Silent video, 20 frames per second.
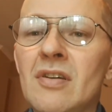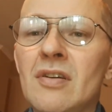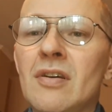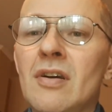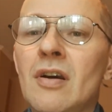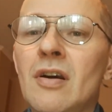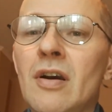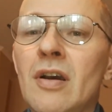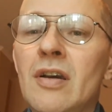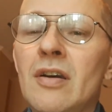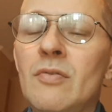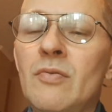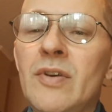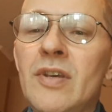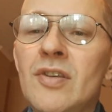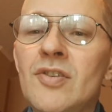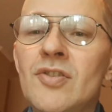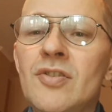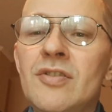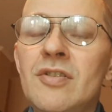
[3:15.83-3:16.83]

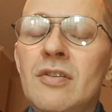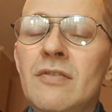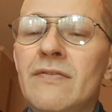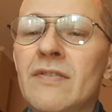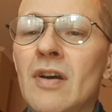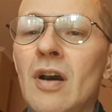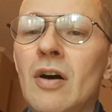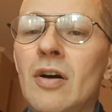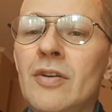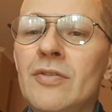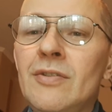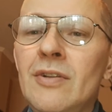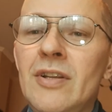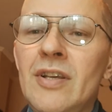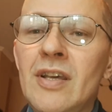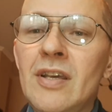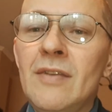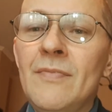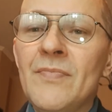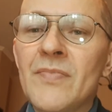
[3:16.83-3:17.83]
which differ
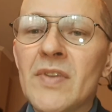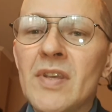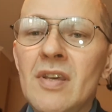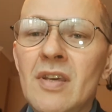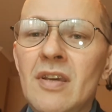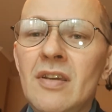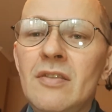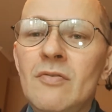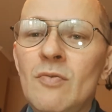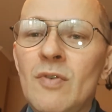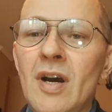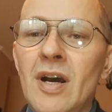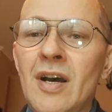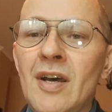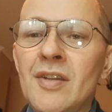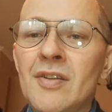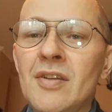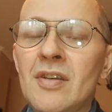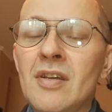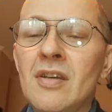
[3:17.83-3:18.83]
only in
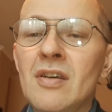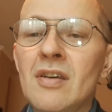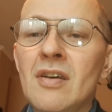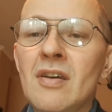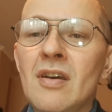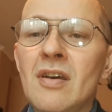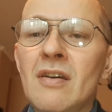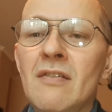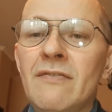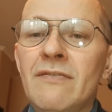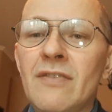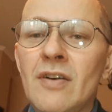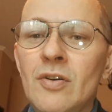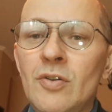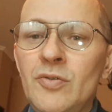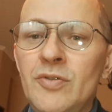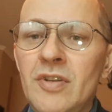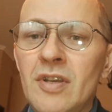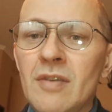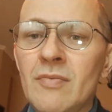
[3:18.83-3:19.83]
one
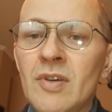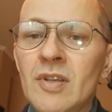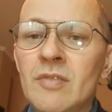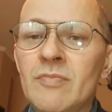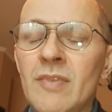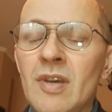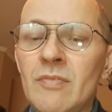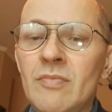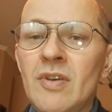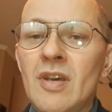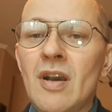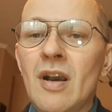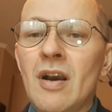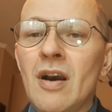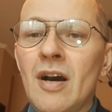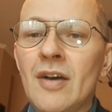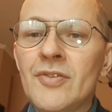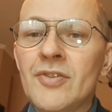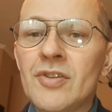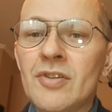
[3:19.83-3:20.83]
phoneme. It may be a
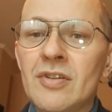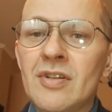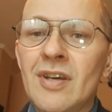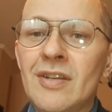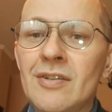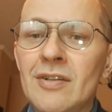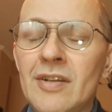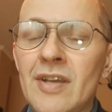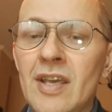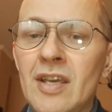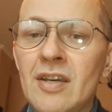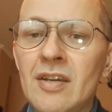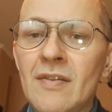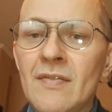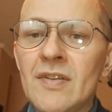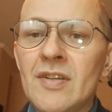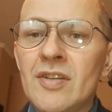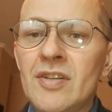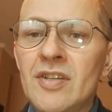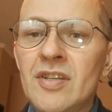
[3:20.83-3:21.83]
consonant like
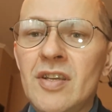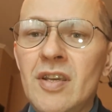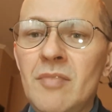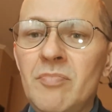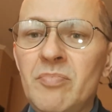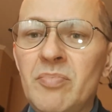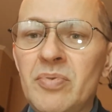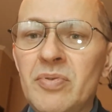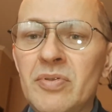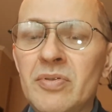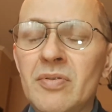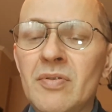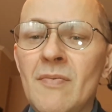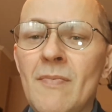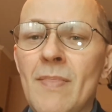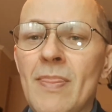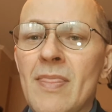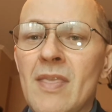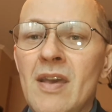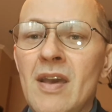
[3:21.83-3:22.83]
tip
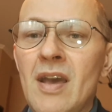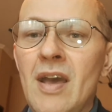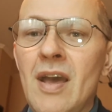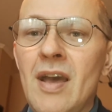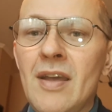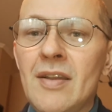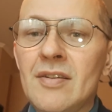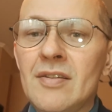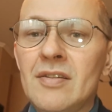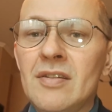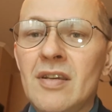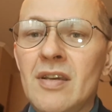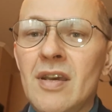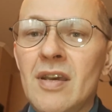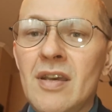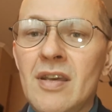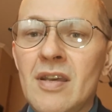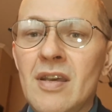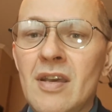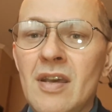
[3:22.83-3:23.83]
and
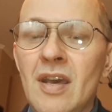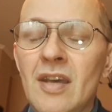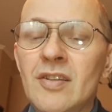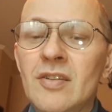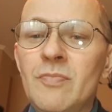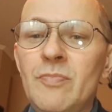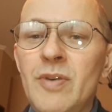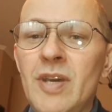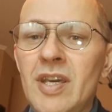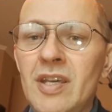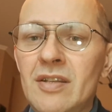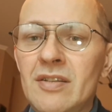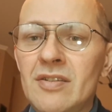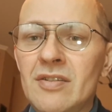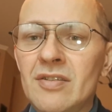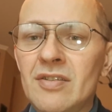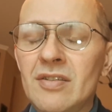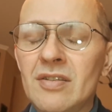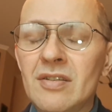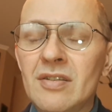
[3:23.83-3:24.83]

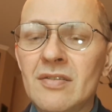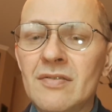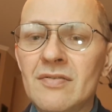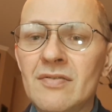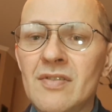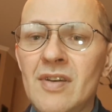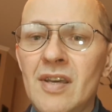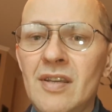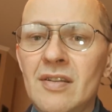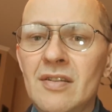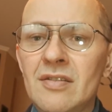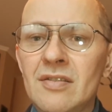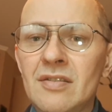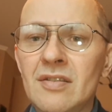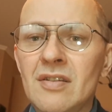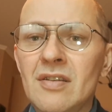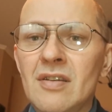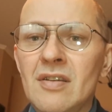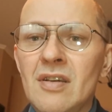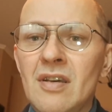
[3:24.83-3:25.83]
pit, right?
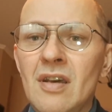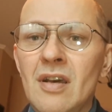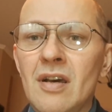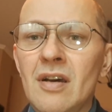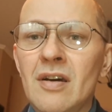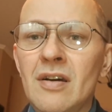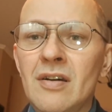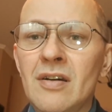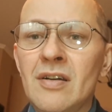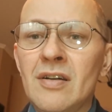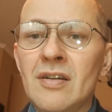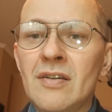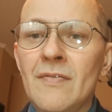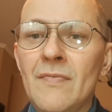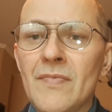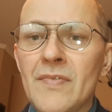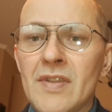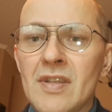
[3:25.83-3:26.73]
Or